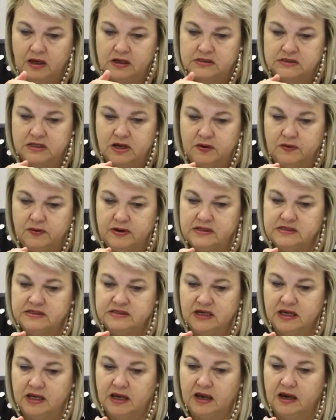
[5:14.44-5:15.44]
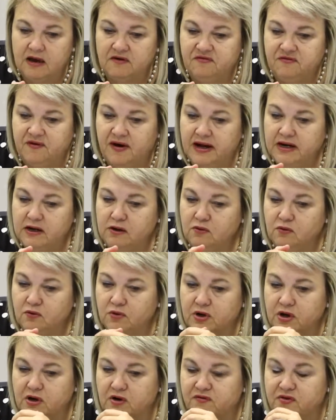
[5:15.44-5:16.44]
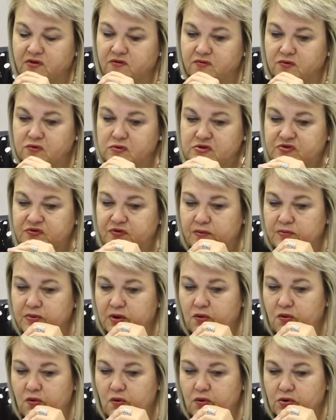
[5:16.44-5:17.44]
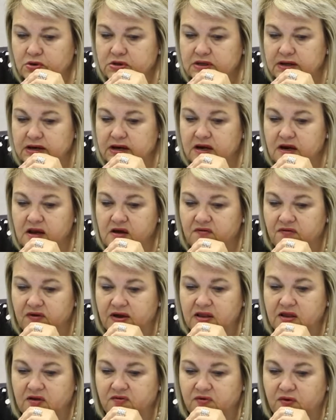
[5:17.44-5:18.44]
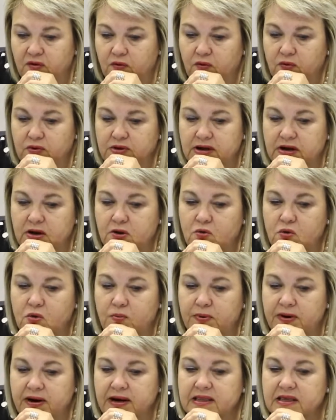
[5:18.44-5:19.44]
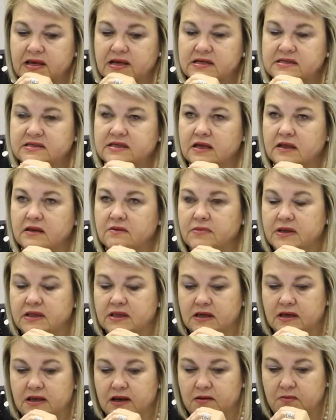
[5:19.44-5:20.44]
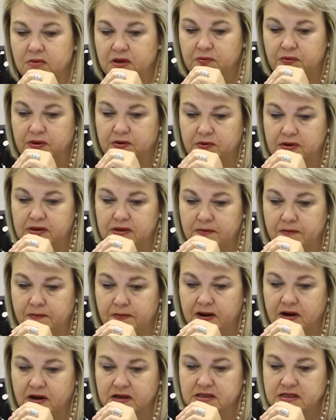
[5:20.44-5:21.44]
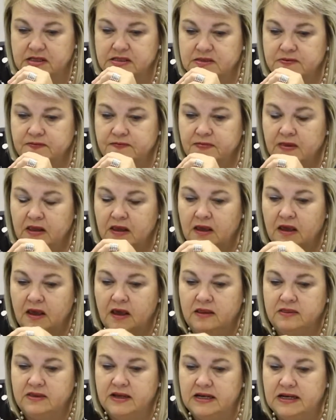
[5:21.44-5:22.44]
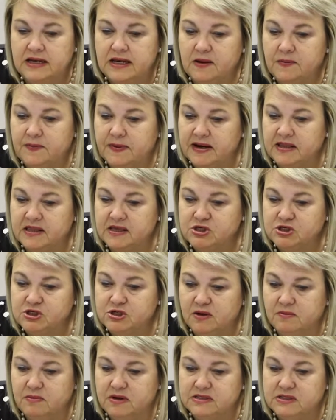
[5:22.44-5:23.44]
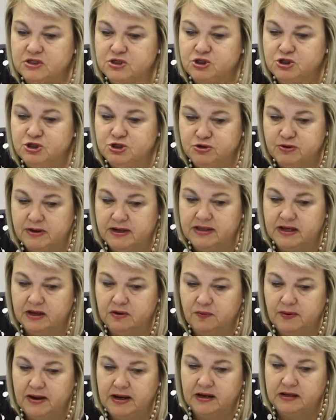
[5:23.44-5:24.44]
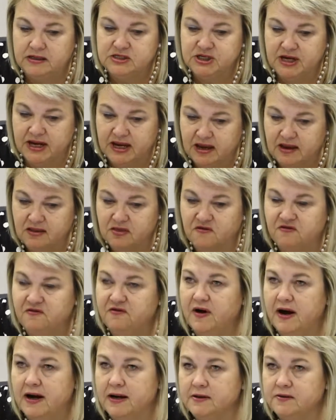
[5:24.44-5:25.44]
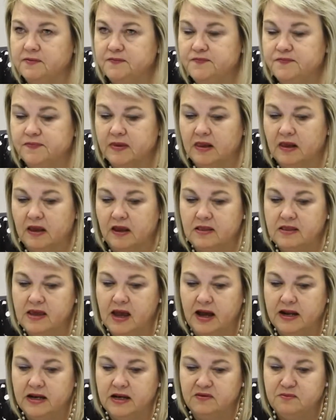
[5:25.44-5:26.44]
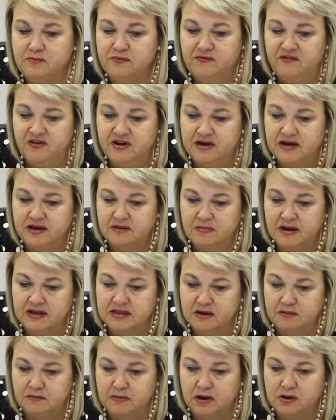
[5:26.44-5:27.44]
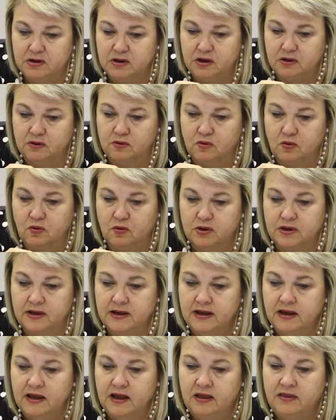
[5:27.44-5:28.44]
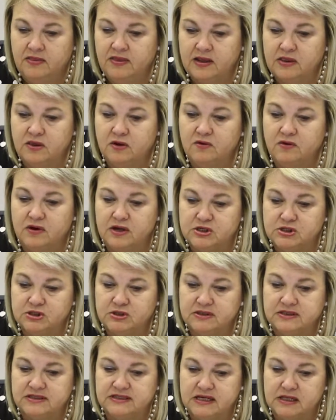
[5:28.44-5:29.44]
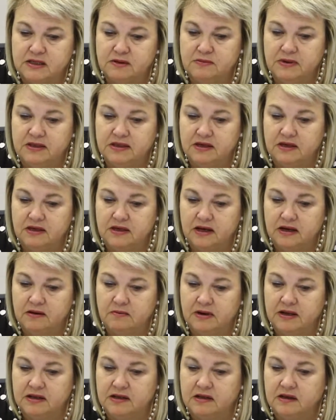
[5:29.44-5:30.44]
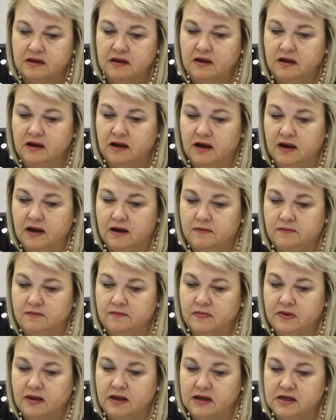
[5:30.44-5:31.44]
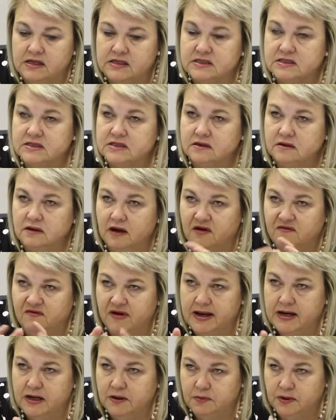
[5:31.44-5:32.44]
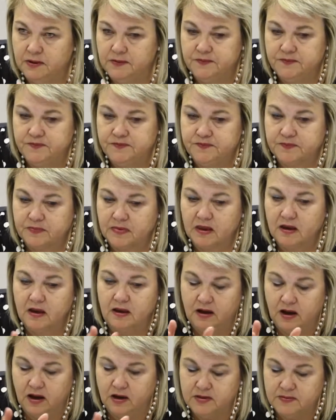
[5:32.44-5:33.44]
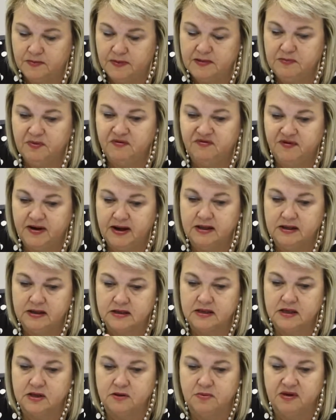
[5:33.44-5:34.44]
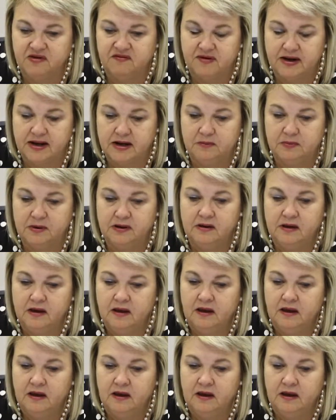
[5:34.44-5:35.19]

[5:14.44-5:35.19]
So in seeking a final order of divorce from the court, and in the event of an order incorporating a settlement agreement between the parties, the legal practitioner must ensure that when checking the file in the undefended matrimonial court, that the original settlement agreement is available. On the paper file, it needs to be available,